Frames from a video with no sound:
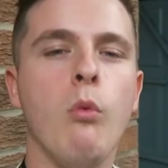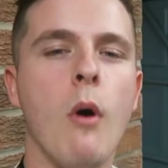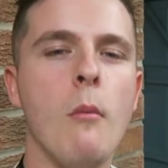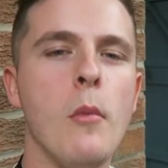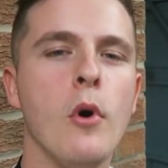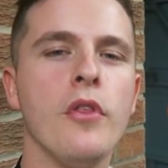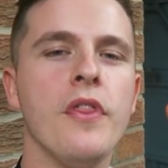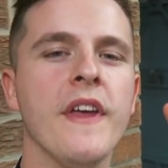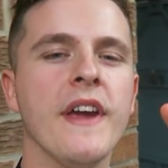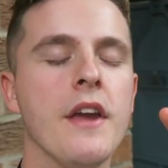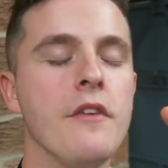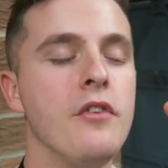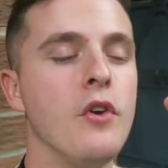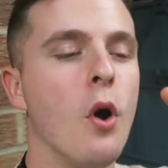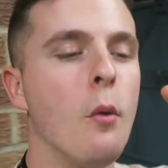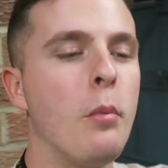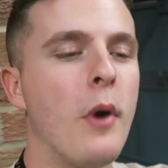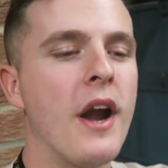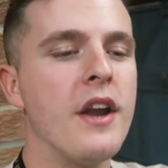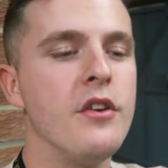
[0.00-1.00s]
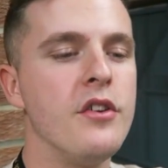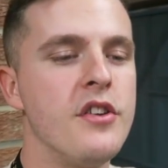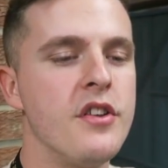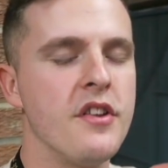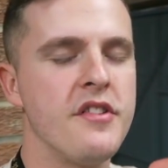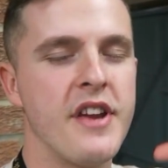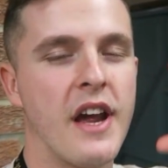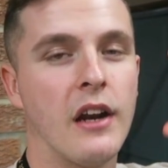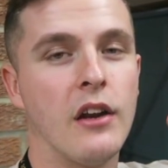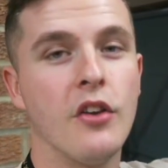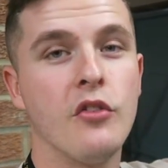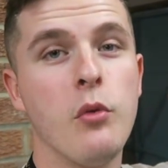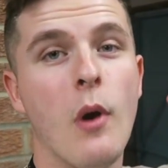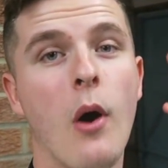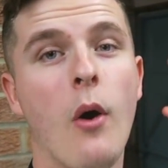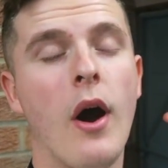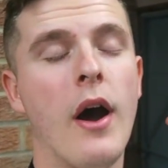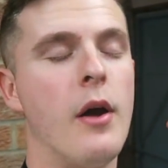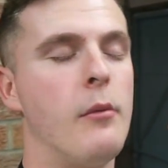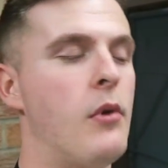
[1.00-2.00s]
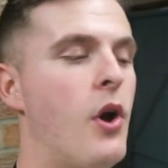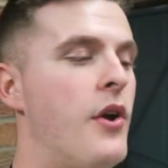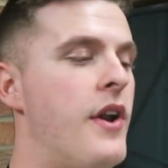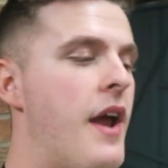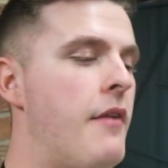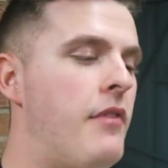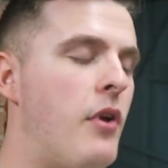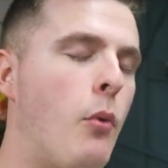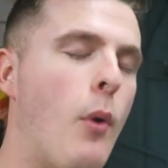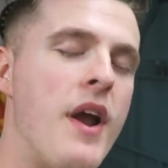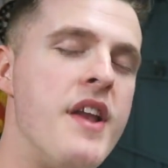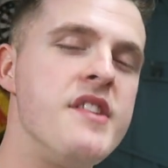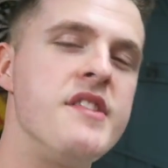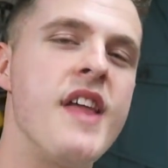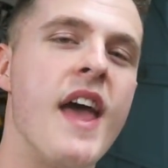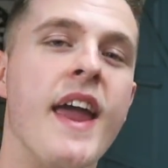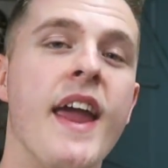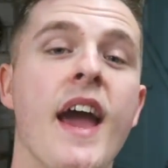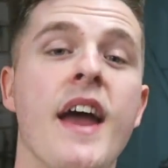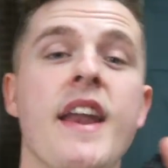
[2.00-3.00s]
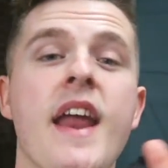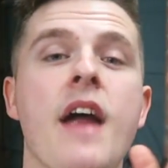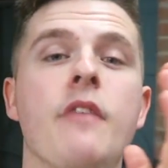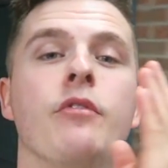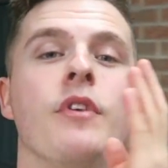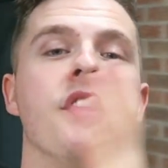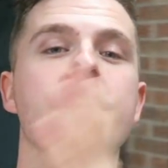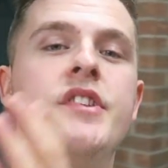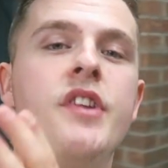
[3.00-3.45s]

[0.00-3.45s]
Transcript: One more thing, if you're brand new to the channel as well, I upload every Wednesday and every